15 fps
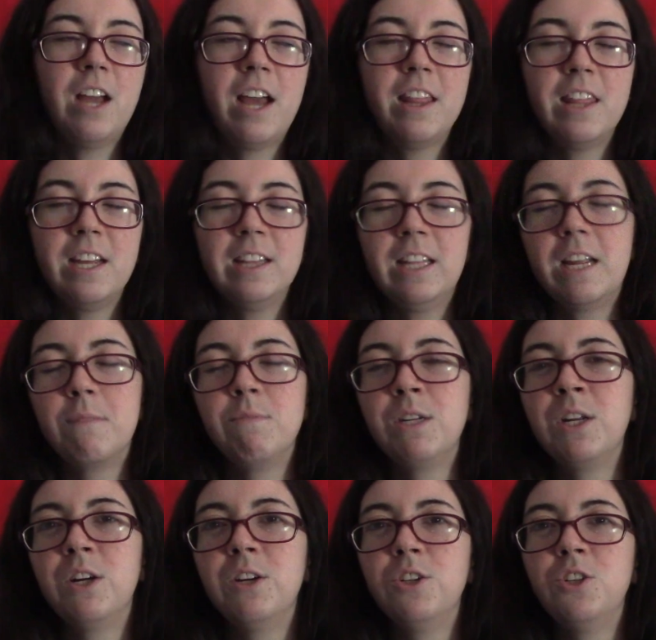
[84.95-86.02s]
I think Liam did
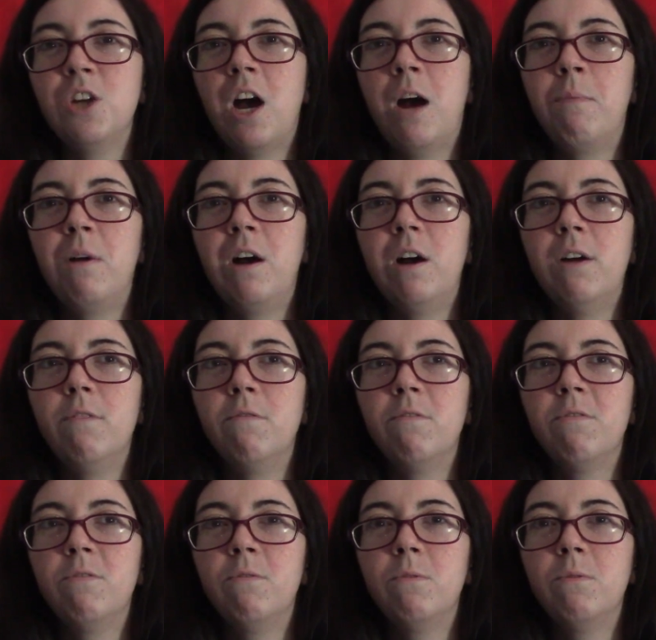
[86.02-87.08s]
a good job
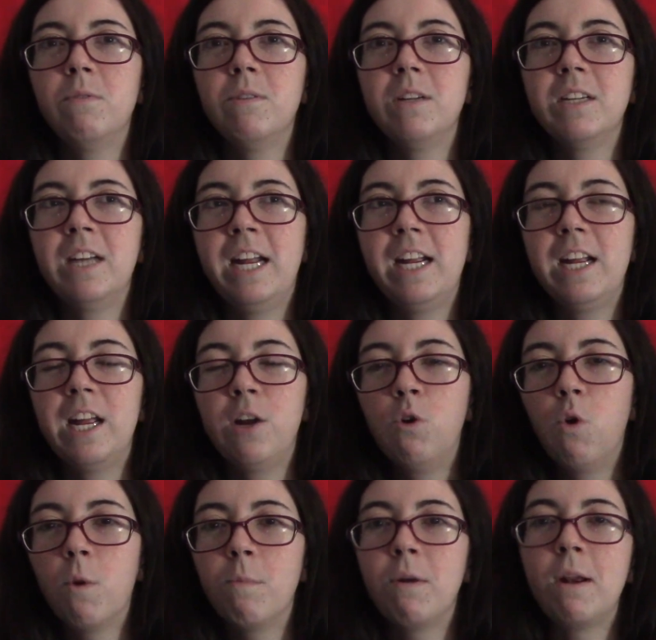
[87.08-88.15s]
of like
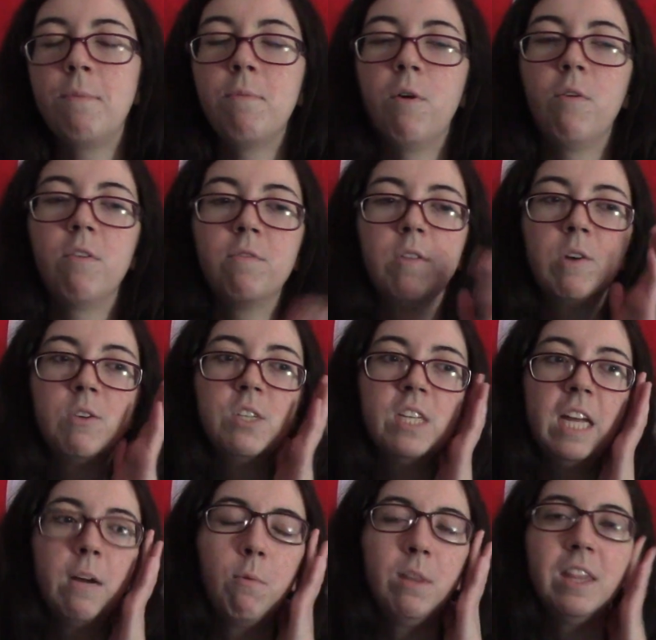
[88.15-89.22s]
incorporating both of those so,
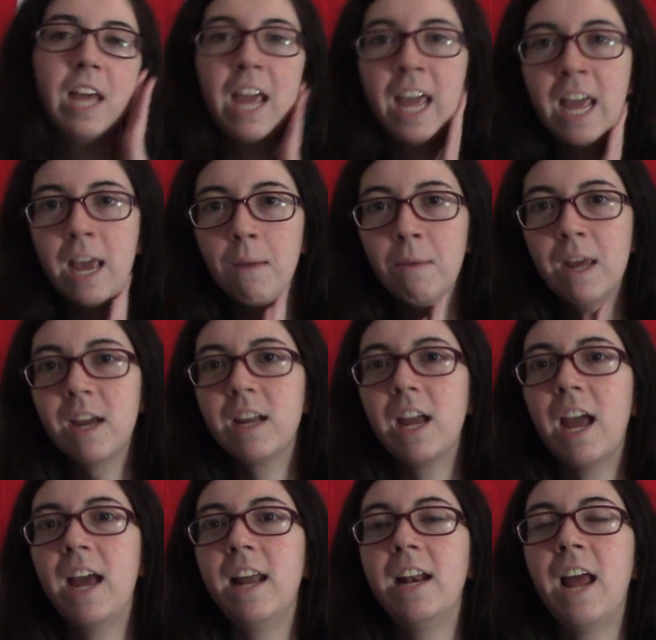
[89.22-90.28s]
like with the hammock
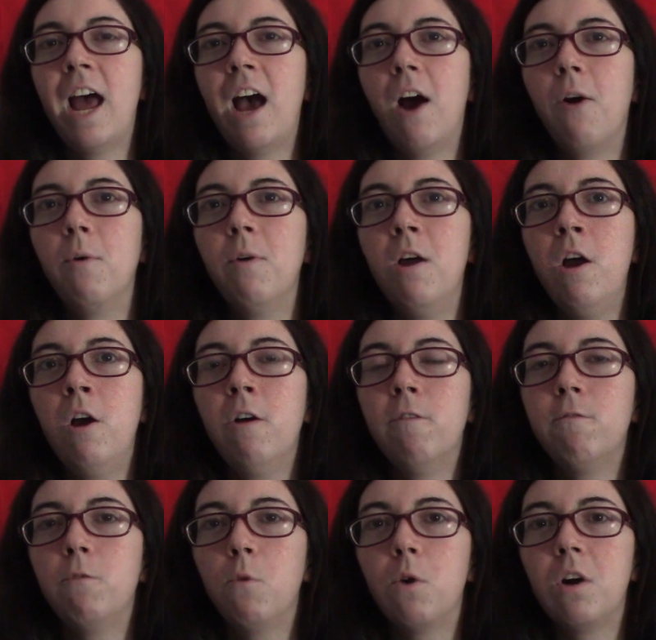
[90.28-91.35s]
and how
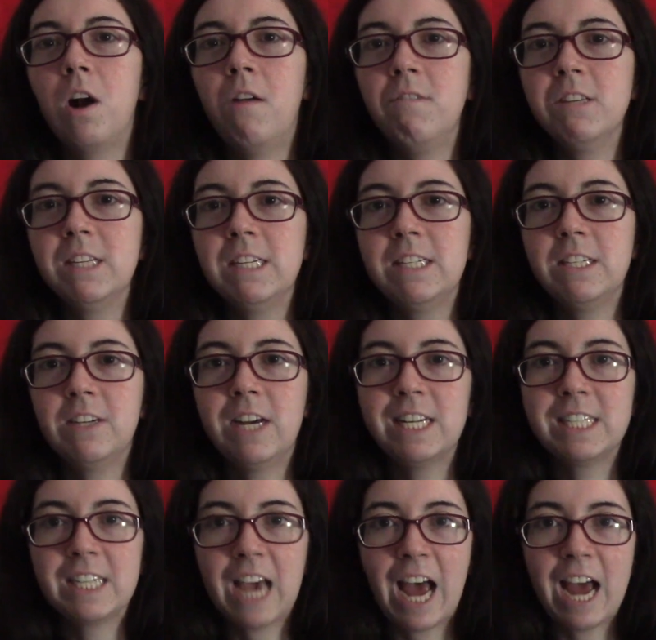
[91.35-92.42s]
Fjord obviously still
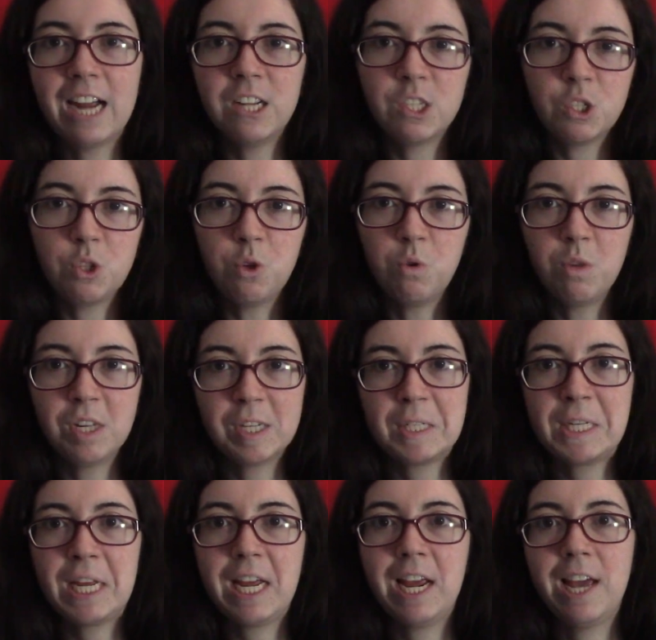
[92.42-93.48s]
has ties to the
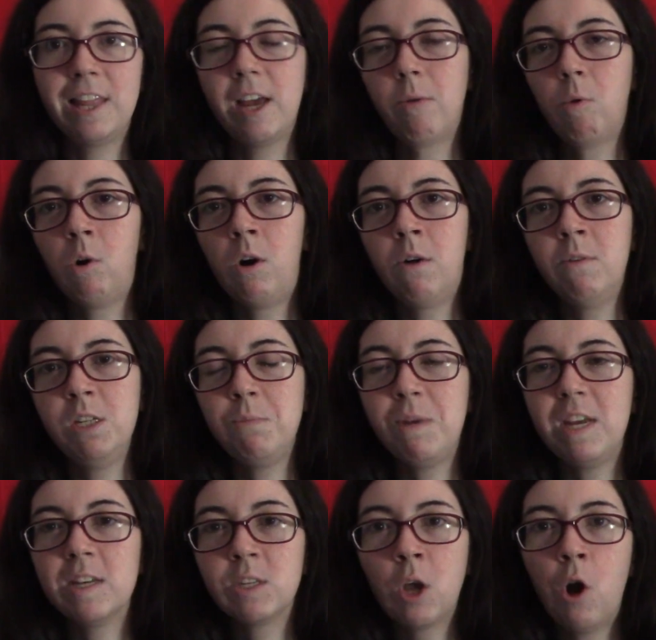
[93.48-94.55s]
sea and that will always
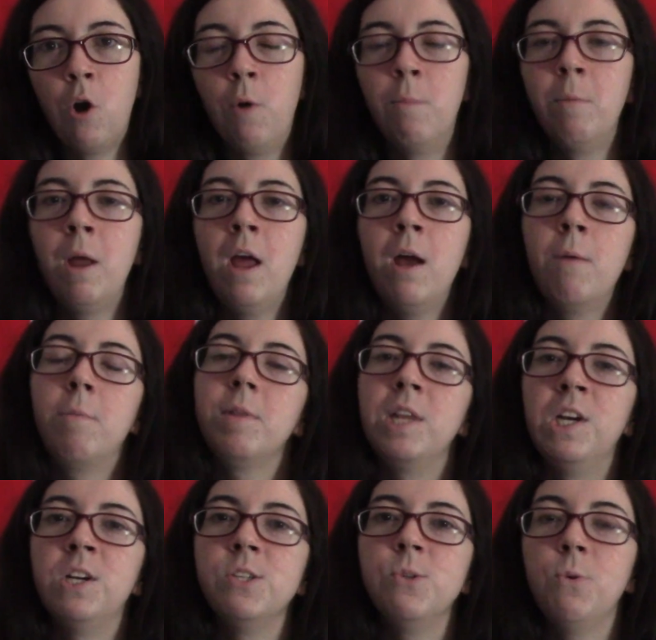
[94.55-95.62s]
be his home, but
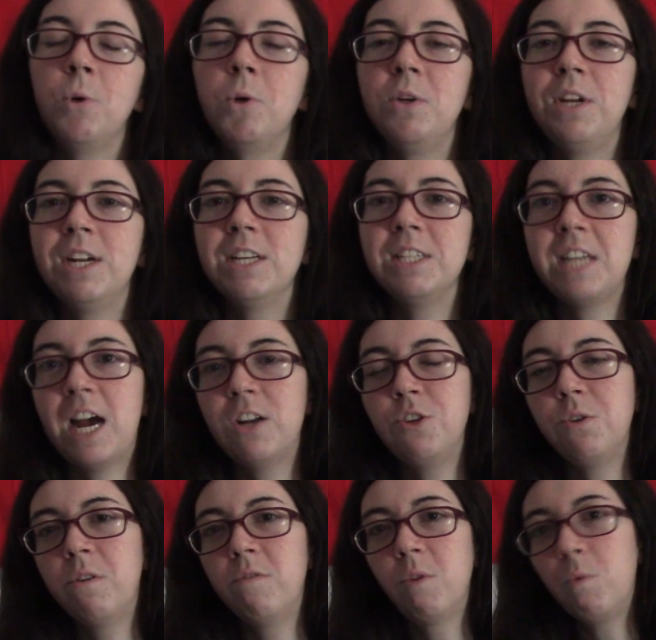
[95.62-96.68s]
then also including a
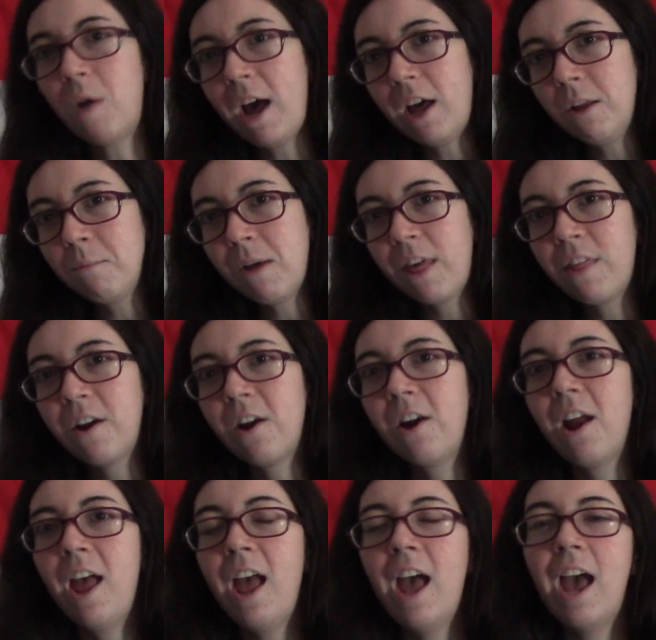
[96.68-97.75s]
statue of the Wild
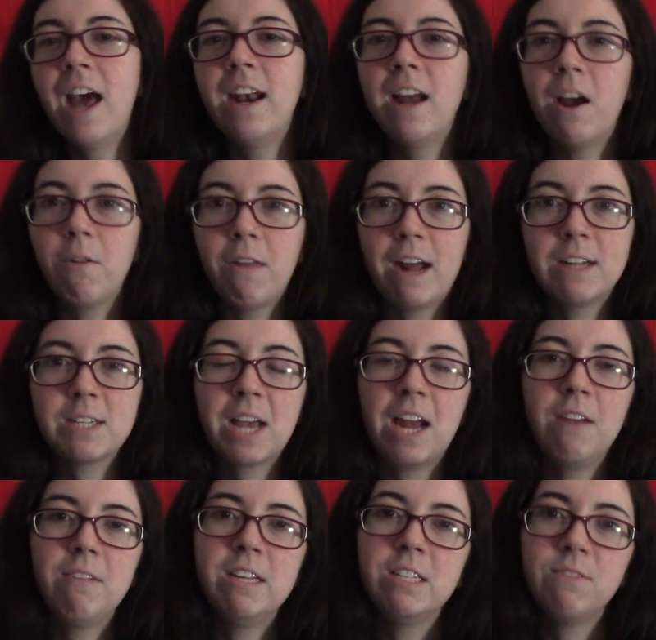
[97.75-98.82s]
Mother and how that's
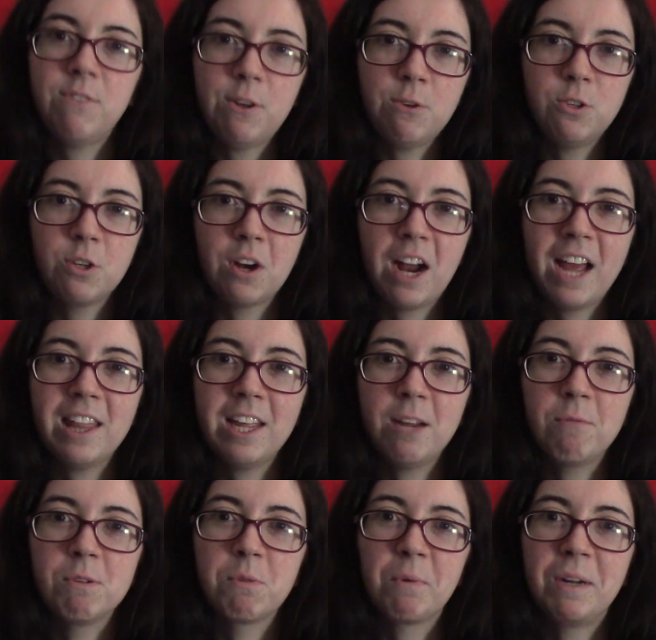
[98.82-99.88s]
kind of his future. I think
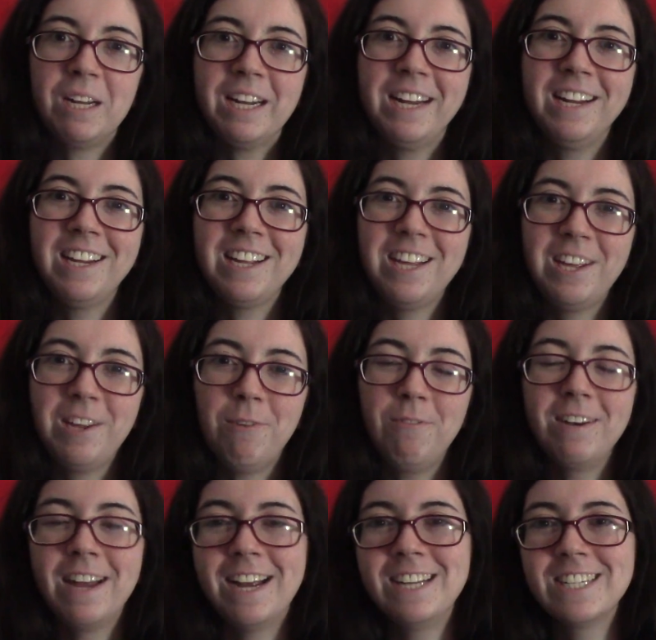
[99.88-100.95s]
it was a really cute,
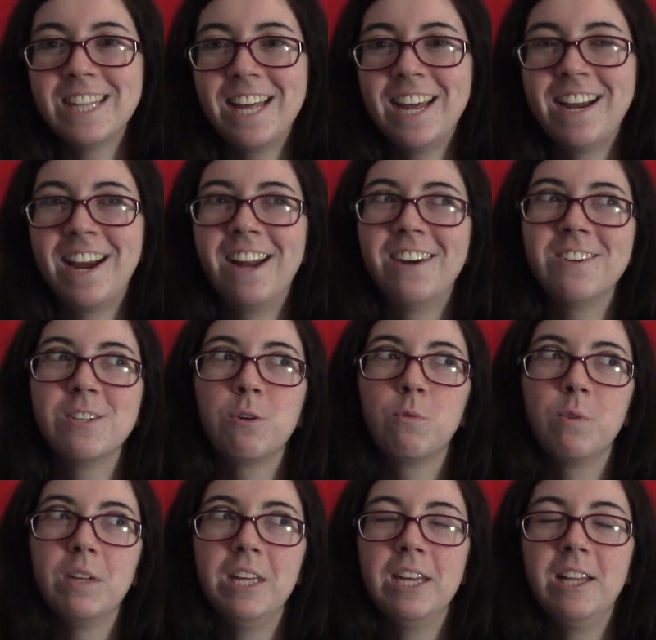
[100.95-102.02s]
nice thing. I also
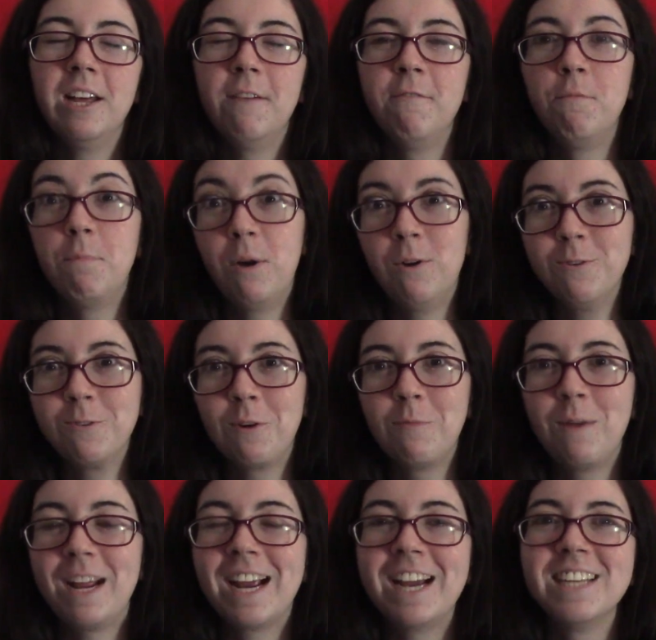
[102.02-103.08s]
really loved Beau's room,
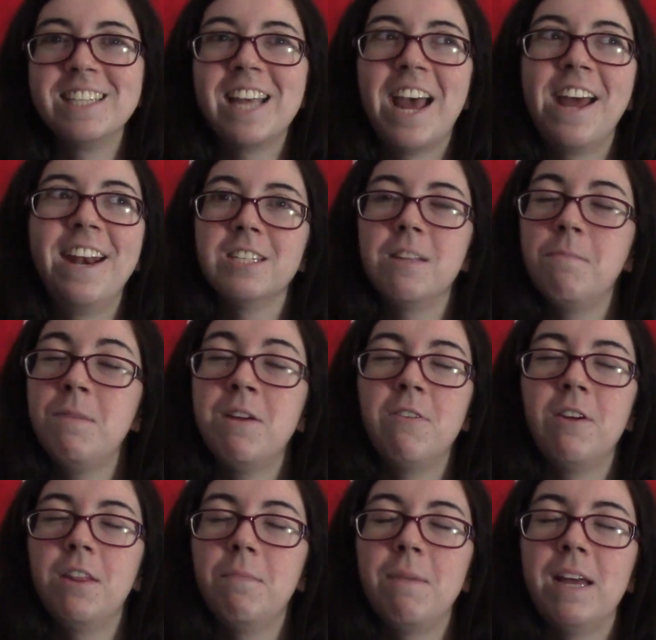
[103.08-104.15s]
like I said. The mirror
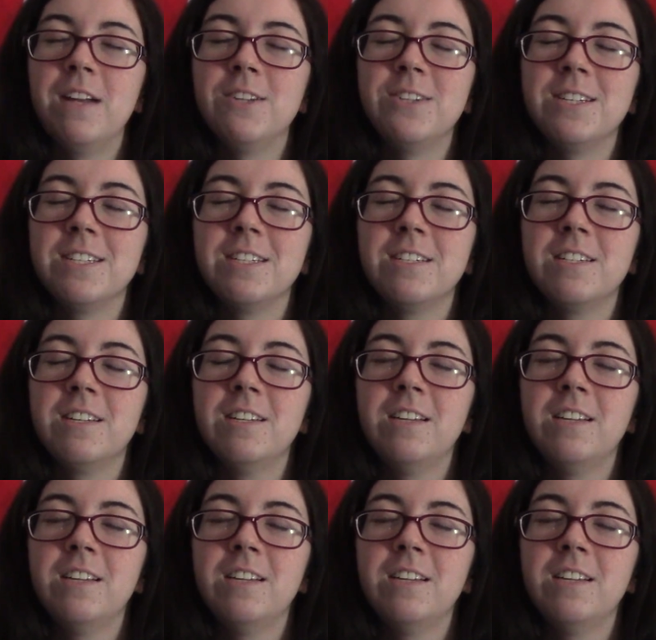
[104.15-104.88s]
on the bed is just